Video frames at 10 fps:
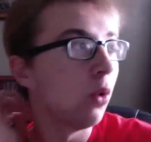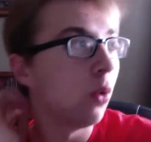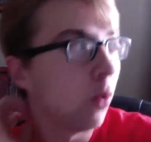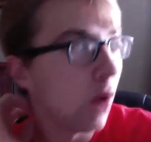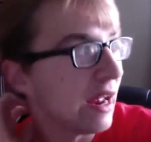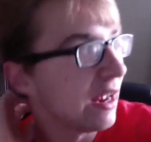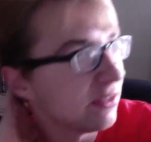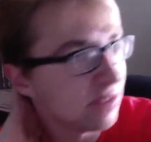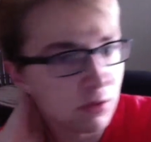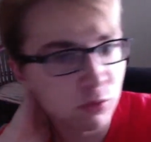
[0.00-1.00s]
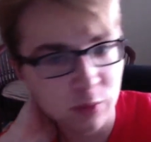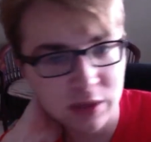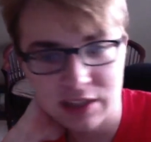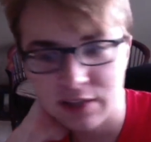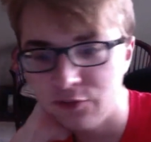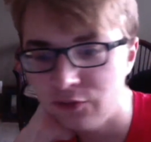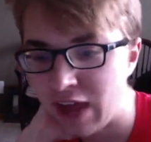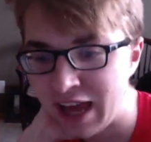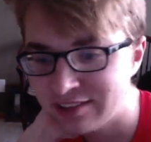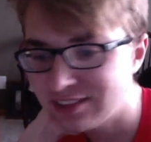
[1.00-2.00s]
is a really
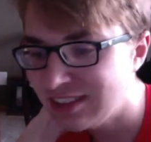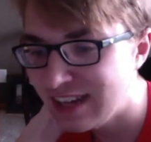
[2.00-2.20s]
fascinating